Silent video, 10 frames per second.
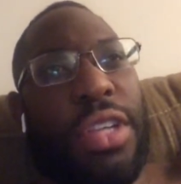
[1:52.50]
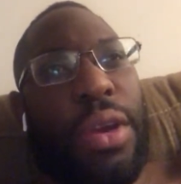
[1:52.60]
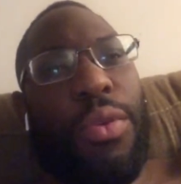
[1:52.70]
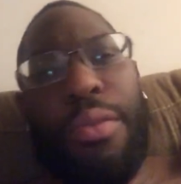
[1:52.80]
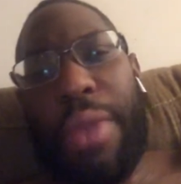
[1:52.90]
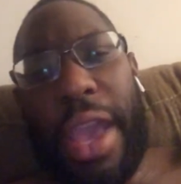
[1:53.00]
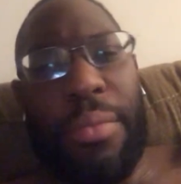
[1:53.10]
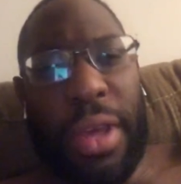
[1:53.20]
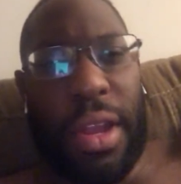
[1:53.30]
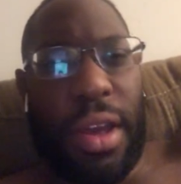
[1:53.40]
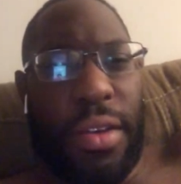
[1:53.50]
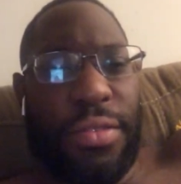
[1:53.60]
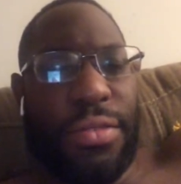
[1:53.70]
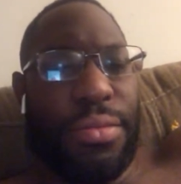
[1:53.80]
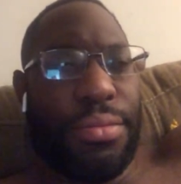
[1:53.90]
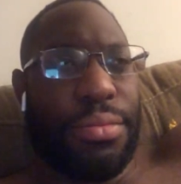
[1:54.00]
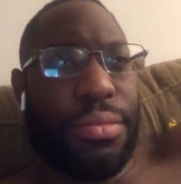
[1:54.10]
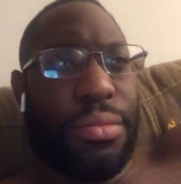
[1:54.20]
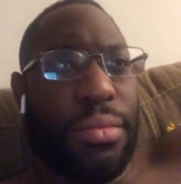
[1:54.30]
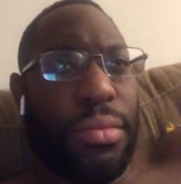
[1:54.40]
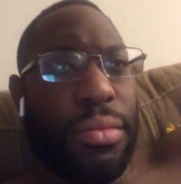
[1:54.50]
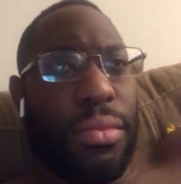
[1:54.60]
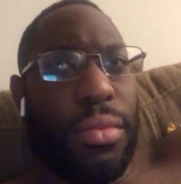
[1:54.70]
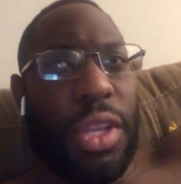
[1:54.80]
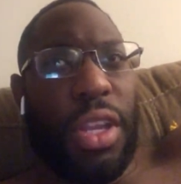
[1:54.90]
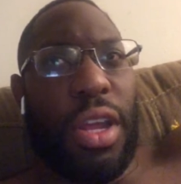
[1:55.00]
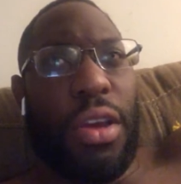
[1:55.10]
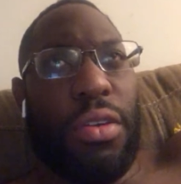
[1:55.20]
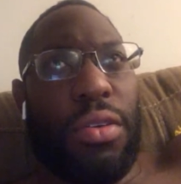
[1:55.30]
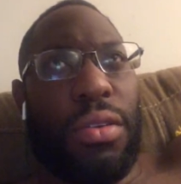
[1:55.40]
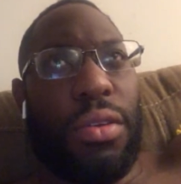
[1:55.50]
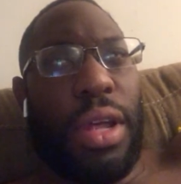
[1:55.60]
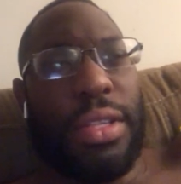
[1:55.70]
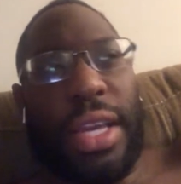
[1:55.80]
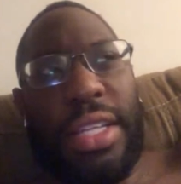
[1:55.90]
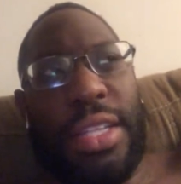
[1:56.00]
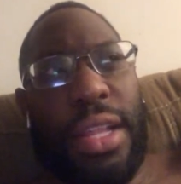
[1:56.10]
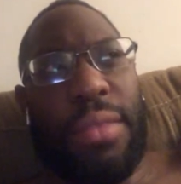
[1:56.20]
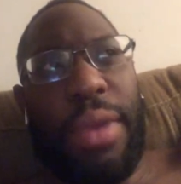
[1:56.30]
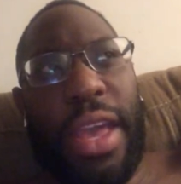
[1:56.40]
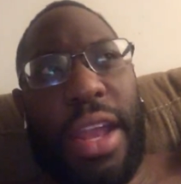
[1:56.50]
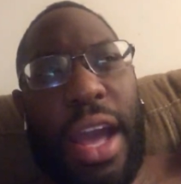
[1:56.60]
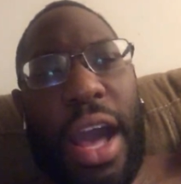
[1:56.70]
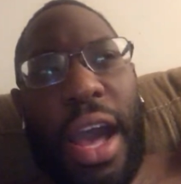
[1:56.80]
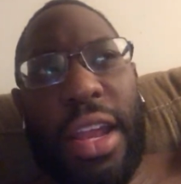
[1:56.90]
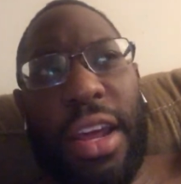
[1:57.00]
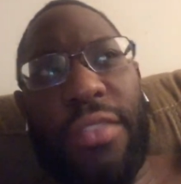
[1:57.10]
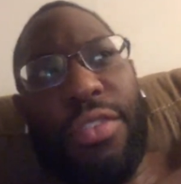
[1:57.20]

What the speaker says: like, weren't paying me enough. And I was like, it's not the pay not high enough,